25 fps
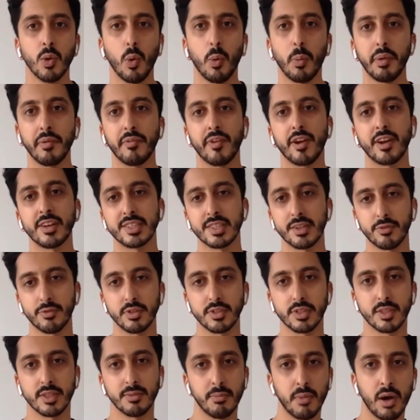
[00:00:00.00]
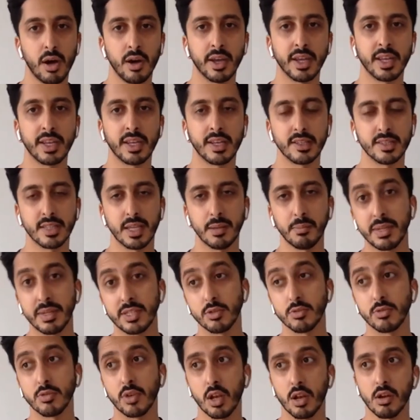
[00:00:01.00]
will be very different to mine as a
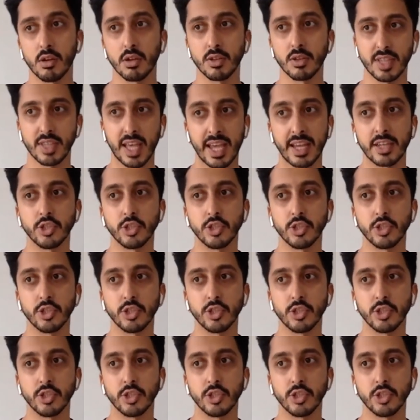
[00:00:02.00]
middle class